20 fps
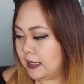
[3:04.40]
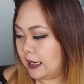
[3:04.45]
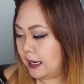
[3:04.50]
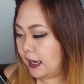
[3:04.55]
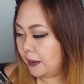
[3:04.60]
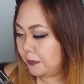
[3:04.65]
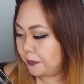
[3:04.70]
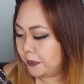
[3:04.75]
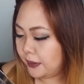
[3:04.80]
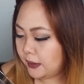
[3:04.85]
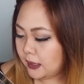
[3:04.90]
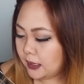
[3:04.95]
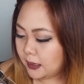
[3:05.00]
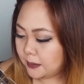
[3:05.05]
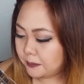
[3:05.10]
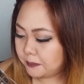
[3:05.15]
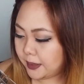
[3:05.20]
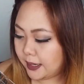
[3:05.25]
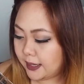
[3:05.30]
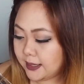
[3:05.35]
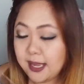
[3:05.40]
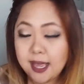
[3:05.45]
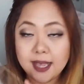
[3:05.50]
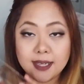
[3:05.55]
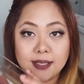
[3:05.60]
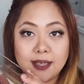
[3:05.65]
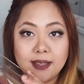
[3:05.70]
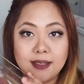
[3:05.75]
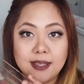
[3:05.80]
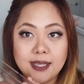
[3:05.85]
that up. But yeah,
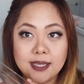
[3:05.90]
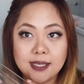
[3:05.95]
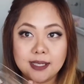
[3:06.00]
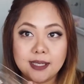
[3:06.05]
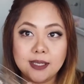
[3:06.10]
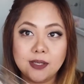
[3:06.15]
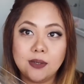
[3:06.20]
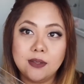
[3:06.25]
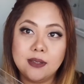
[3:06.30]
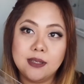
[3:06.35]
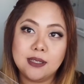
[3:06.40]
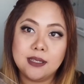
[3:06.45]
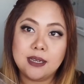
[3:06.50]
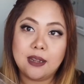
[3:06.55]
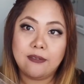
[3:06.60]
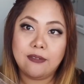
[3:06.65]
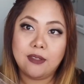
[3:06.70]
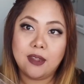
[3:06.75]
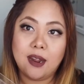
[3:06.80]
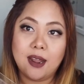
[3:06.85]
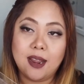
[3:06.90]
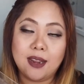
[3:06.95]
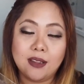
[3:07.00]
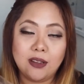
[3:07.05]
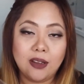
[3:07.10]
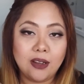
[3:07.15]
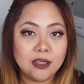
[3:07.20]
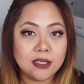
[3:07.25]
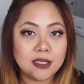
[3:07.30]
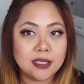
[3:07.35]
so this is all the stuff that I
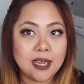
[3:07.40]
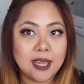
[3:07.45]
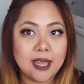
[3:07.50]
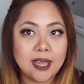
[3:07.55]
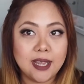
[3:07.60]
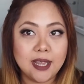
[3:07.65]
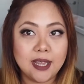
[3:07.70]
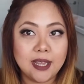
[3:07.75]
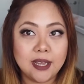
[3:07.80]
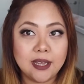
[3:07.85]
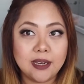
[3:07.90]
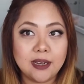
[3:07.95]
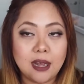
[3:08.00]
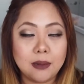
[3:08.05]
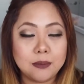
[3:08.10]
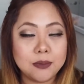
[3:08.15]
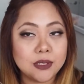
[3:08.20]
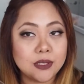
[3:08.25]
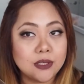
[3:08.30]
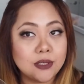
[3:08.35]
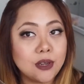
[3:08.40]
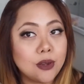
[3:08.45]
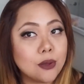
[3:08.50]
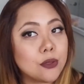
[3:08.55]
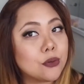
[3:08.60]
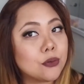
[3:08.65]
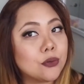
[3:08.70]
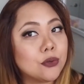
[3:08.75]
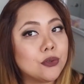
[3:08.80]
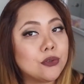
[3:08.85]
got, and I'm just going to go
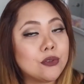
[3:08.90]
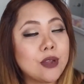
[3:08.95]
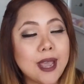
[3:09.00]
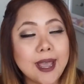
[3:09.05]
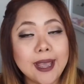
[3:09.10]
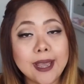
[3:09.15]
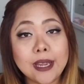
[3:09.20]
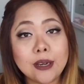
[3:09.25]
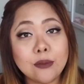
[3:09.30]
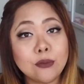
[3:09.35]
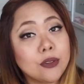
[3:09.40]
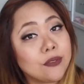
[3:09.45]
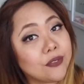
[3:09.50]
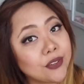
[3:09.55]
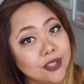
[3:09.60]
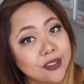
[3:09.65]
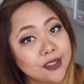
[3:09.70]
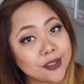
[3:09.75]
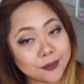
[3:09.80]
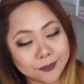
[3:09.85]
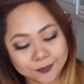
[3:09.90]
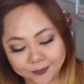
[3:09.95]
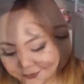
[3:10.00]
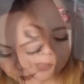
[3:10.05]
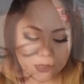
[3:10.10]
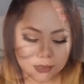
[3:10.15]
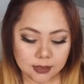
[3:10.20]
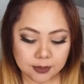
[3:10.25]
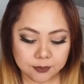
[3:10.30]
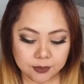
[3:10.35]
through and review them.
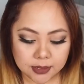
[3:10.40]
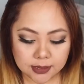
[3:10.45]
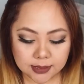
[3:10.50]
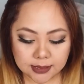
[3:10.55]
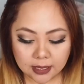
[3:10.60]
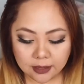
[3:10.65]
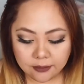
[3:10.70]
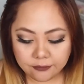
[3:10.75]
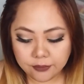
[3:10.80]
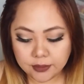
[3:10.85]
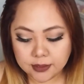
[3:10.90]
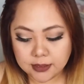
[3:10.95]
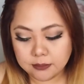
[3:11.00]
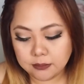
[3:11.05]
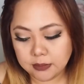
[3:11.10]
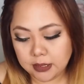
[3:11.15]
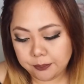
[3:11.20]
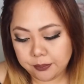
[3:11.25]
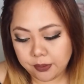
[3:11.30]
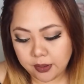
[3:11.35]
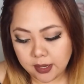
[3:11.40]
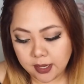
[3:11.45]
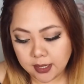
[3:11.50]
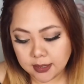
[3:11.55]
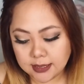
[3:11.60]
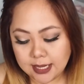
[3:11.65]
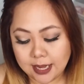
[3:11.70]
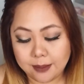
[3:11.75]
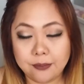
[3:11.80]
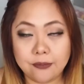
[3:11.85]
So I'm going to start off with some lip
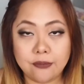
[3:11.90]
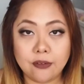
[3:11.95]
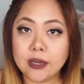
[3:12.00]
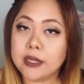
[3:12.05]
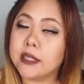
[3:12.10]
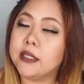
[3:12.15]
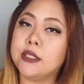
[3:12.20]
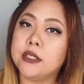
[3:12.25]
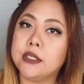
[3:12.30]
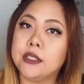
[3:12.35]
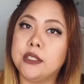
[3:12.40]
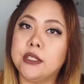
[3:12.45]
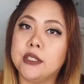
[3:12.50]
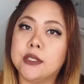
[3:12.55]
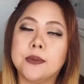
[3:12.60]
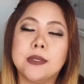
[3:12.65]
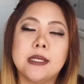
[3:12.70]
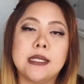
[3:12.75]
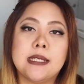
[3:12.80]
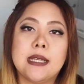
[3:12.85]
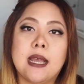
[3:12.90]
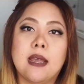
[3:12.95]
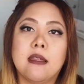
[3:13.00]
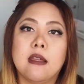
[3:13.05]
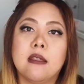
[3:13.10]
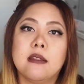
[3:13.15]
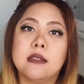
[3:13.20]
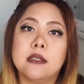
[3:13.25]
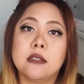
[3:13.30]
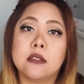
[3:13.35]
products, and before I continue, I just want to say
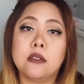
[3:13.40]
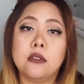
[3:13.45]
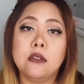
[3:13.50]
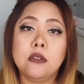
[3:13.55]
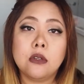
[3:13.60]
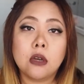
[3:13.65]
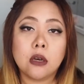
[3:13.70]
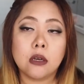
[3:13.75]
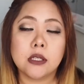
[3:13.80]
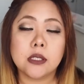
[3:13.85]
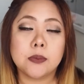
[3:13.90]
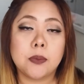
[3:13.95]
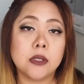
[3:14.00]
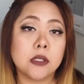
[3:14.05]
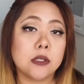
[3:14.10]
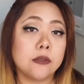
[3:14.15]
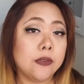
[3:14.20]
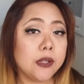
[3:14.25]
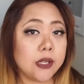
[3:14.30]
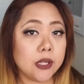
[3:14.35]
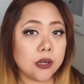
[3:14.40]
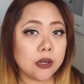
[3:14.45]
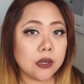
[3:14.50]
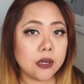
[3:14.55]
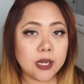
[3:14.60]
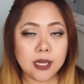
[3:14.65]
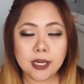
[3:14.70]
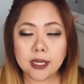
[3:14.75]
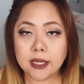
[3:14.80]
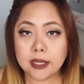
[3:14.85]
that this is not a sponsored
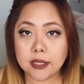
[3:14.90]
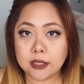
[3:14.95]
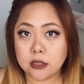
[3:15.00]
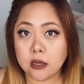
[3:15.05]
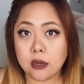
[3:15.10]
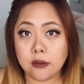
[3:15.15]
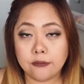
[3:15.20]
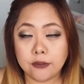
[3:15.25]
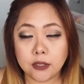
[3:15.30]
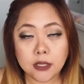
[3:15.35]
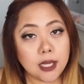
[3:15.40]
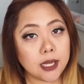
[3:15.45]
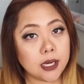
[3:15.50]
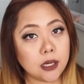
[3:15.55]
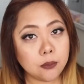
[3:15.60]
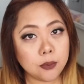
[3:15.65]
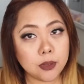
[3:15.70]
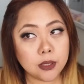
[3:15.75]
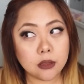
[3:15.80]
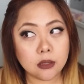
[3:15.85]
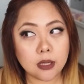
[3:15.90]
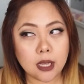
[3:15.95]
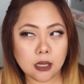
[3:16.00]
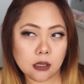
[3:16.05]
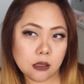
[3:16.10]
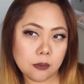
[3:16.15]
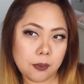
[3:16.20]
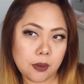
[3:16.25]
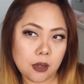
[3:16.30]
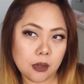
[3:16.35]
video. It's not affiliated with
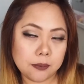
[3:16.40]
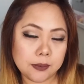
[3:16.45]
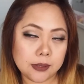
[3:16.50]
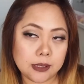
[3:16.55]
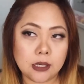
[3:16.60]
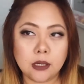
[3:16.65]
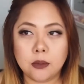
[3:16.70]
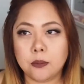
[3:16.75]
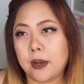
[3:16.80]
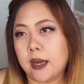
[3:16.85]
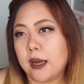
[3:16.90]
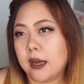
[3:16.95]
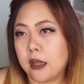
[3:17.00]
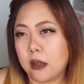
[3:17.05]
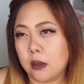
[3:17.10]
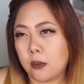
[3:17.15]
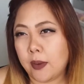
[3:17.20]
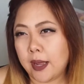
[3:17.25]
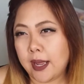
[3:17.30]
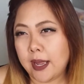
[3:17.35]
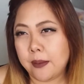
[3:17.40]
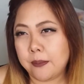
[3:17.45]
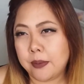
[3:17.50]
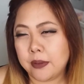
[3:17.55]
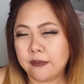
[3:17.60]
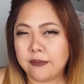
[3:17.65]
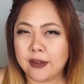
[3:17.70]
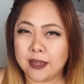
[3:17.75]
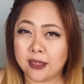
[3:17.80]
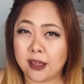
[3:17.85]
ColourPop in any other way, but
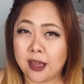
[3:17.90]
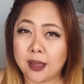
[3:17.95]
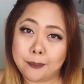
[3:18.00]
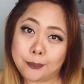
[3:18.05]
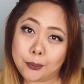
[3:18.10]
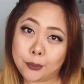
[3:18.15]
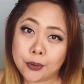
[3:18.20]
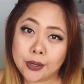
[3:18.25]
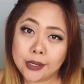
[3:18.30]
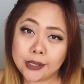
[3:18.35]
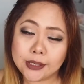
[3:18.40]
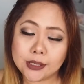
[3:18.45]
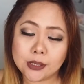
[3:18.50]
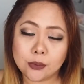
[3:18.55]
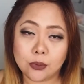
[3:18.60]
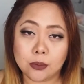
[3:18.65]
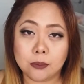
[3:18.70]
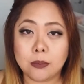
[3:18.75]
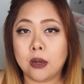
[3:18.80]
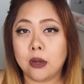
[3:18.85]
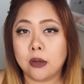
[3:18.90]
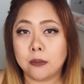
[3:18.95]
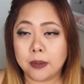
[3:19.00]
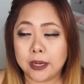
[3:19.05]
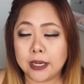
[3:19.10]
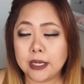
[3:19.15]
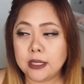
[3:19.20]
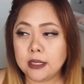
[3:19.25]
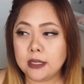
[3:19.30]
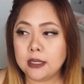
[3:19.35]
the fact that I bought it with my own
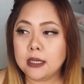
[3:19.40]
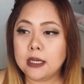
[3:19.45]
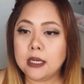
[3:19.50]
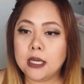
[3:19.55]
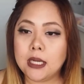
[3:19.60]
money,